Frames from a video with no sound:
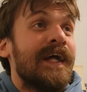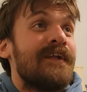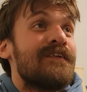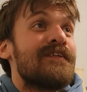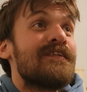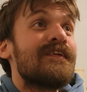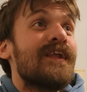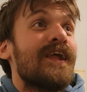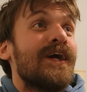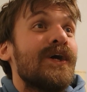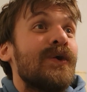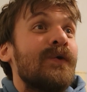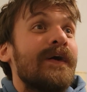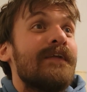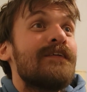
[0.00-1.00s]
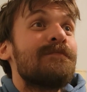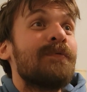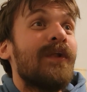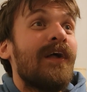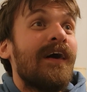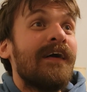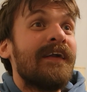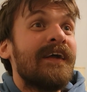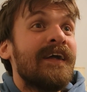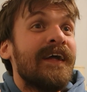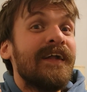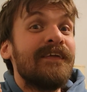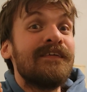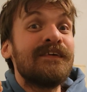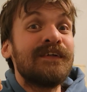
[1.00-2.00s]
It's slow, it's plodding,
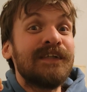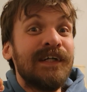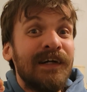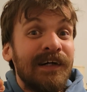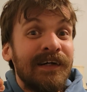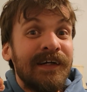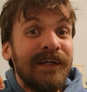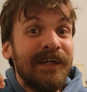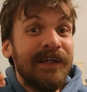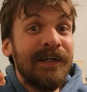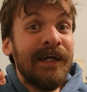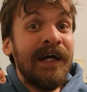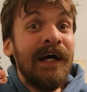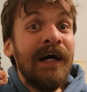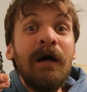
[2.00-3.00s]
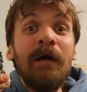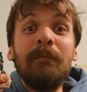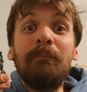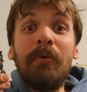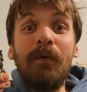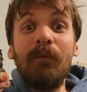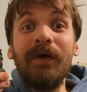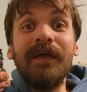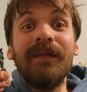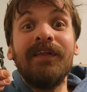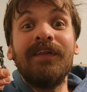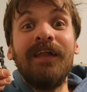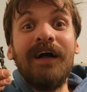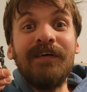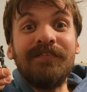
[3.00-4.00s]
it's chonky, but we
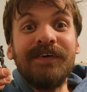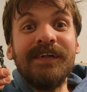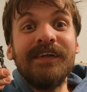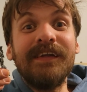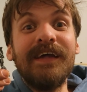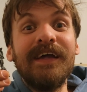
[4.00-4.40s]
love it.